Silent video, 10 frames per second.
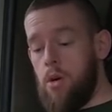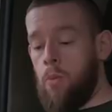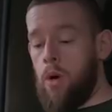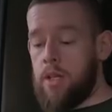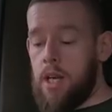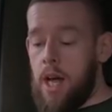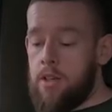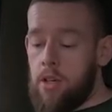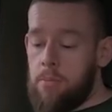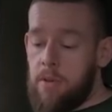What did I
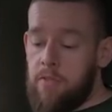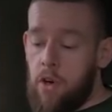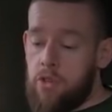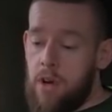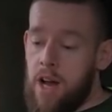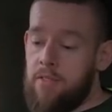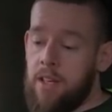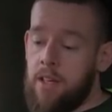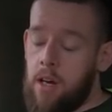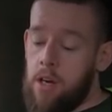do before
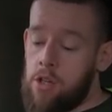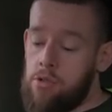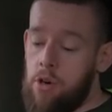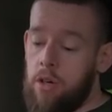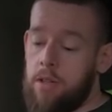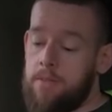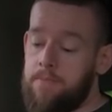driving a truck?